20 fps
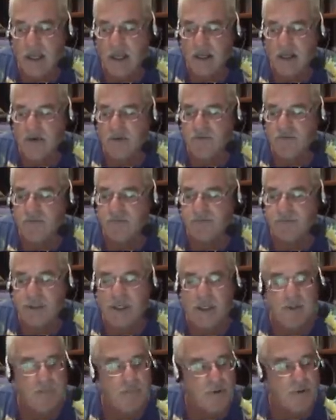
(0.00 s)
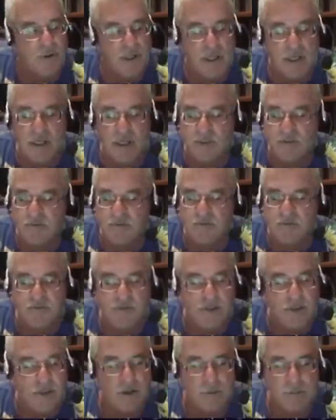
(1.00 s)
Have people had
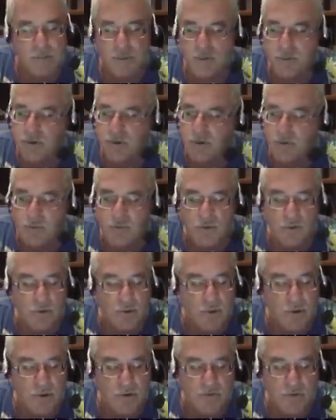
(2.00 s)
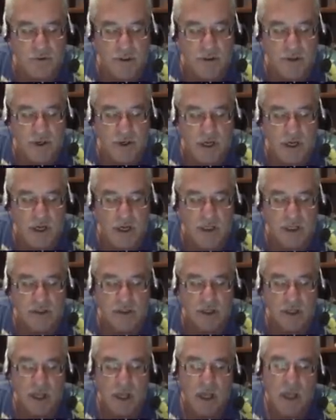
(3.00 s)
fear pull the wool over their eyes?
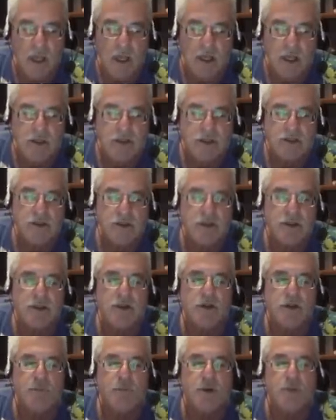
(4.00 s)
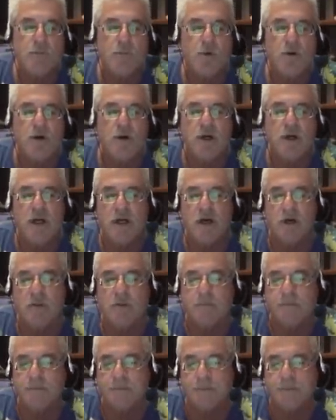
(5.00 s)
Just a little bit more
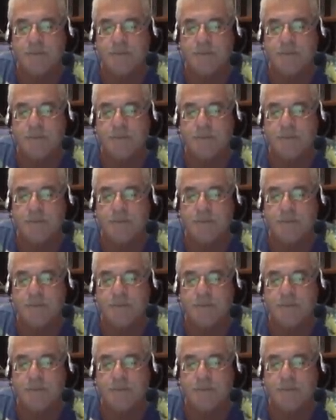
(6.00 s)
here.